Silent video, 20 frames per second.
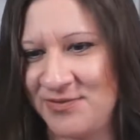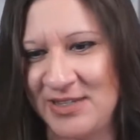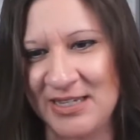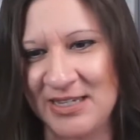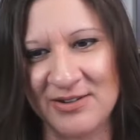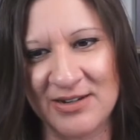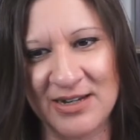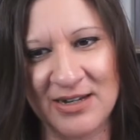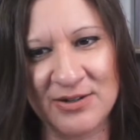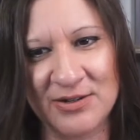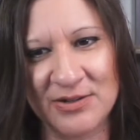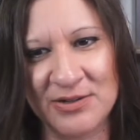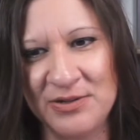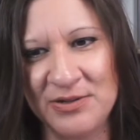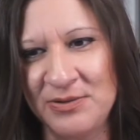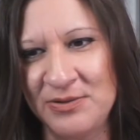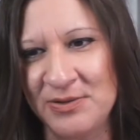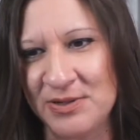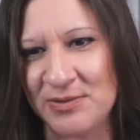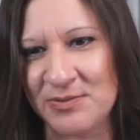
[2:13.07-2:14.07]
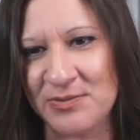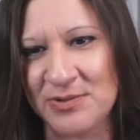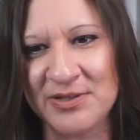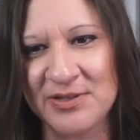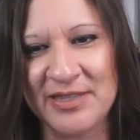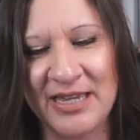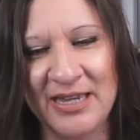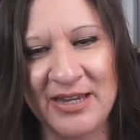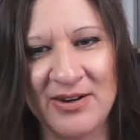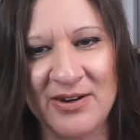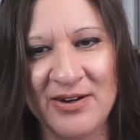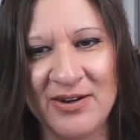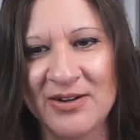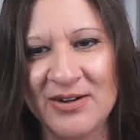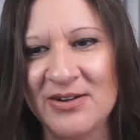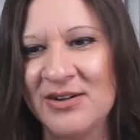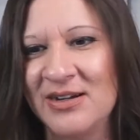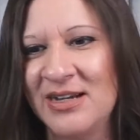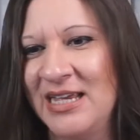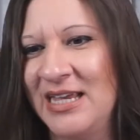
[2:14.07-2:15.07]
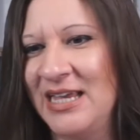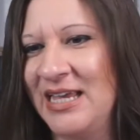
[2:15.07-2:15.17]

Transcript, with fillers: figure out who in the world they are